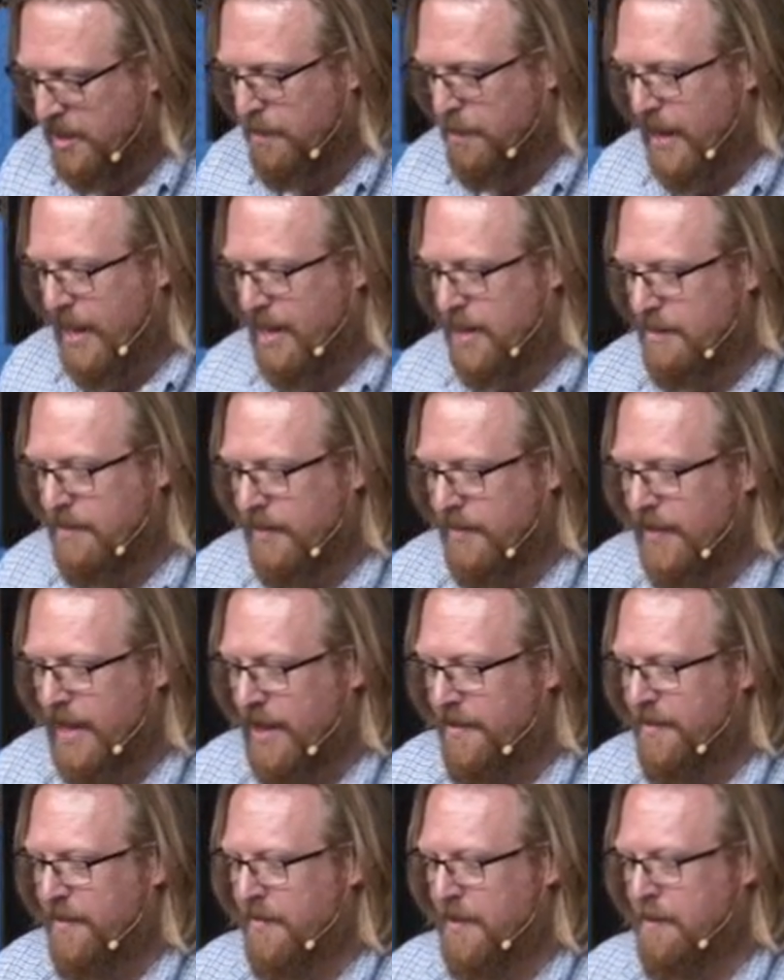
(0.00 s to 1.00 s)
bottom of the
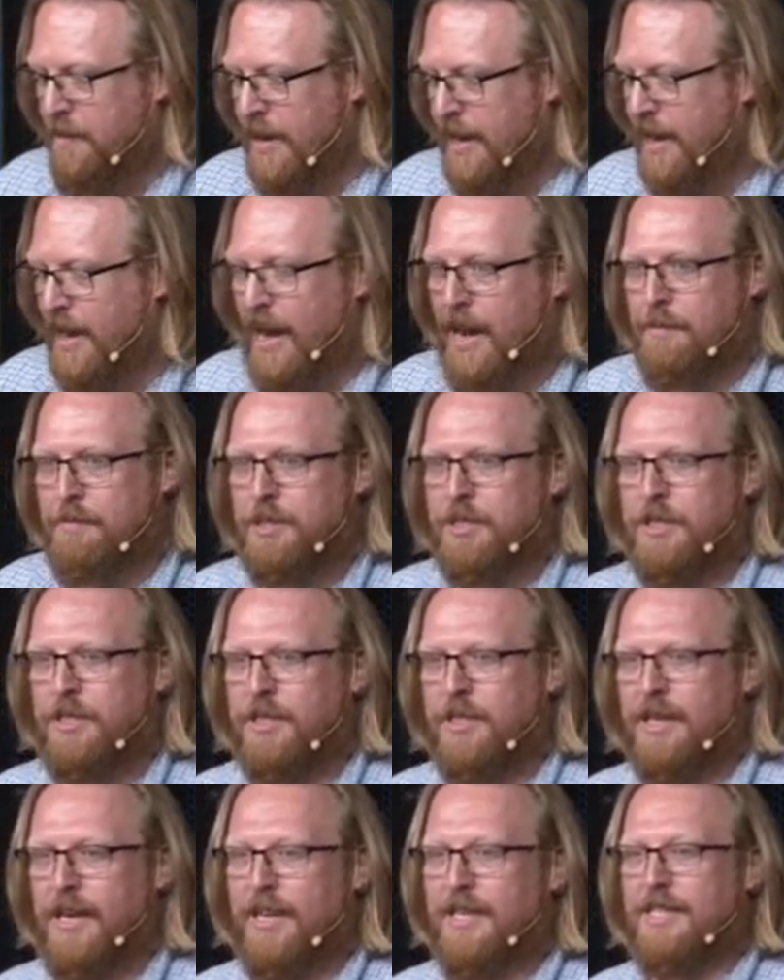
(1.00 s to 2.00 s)
Ffmpeg
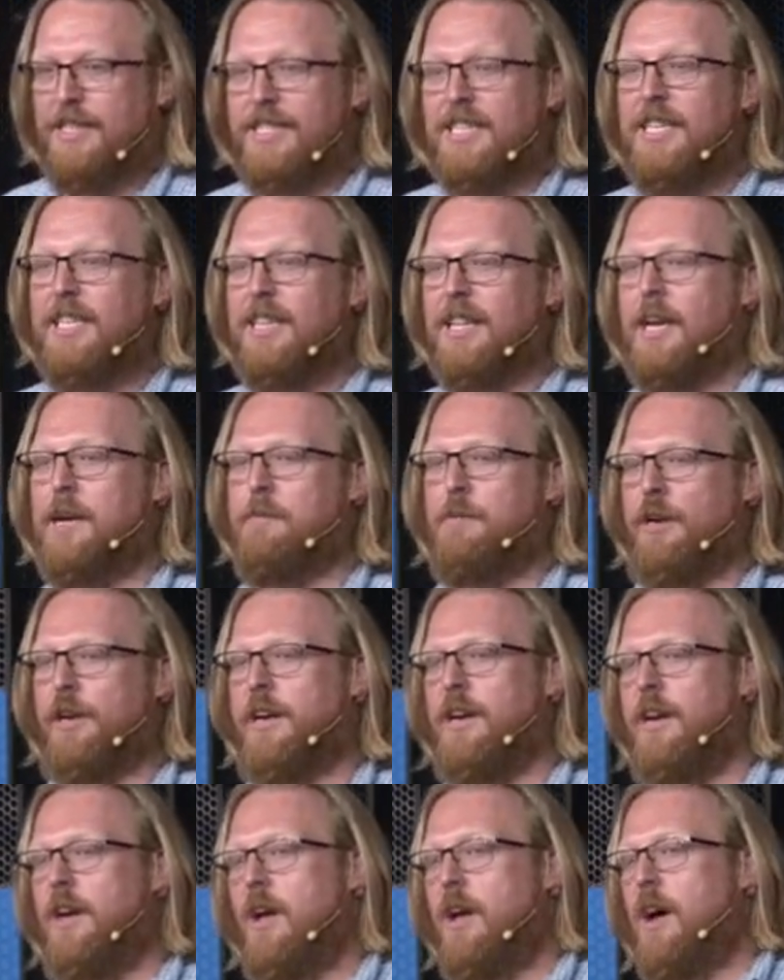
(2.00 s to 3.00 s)
option.c
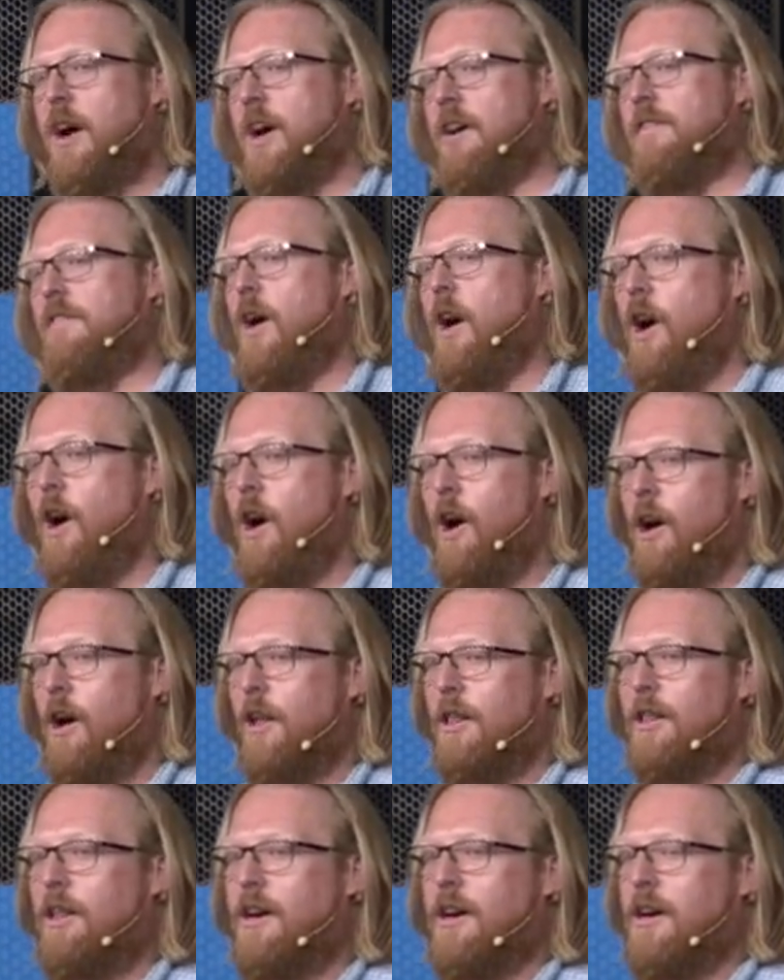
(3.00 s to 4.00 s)
library of
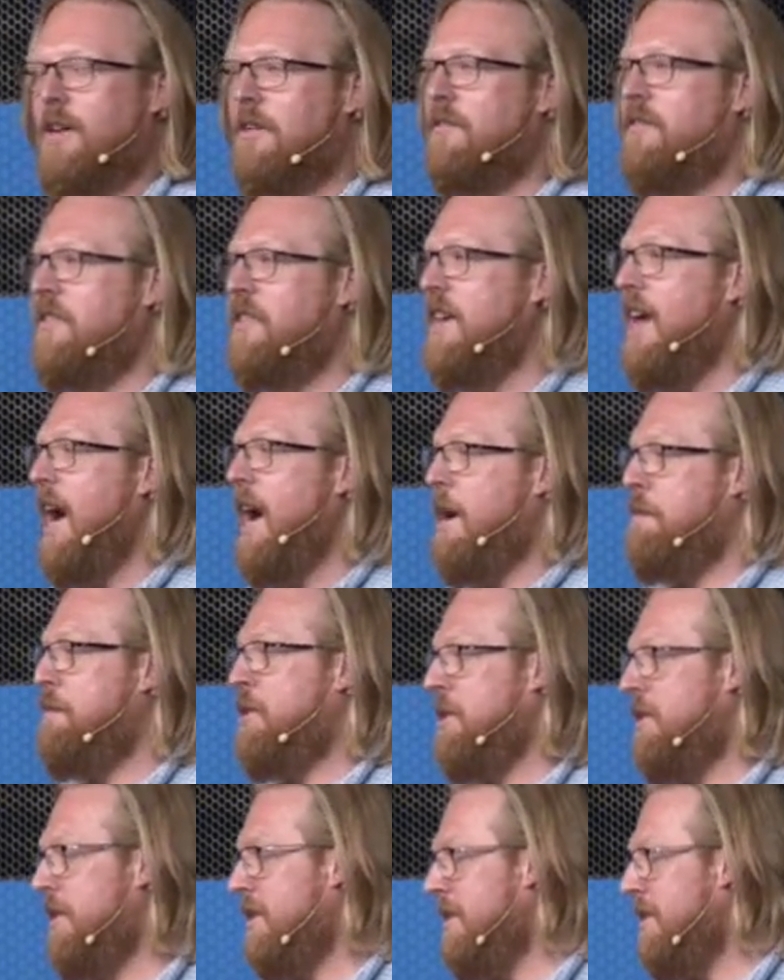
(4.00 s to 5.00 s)
all of the
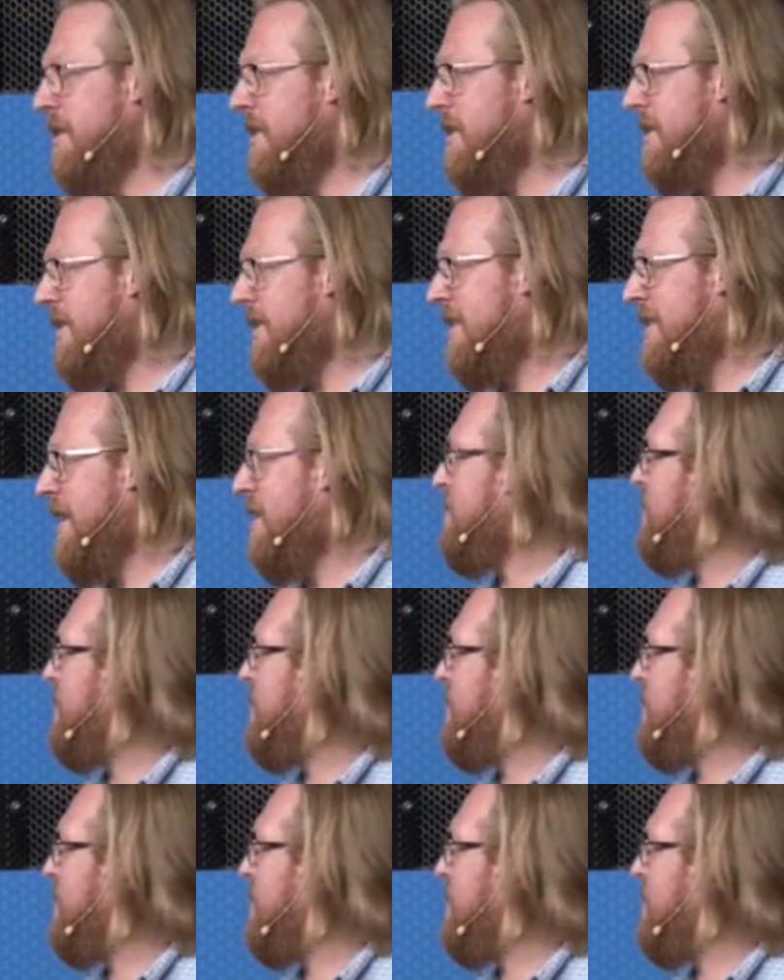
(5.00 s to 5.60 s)
options that you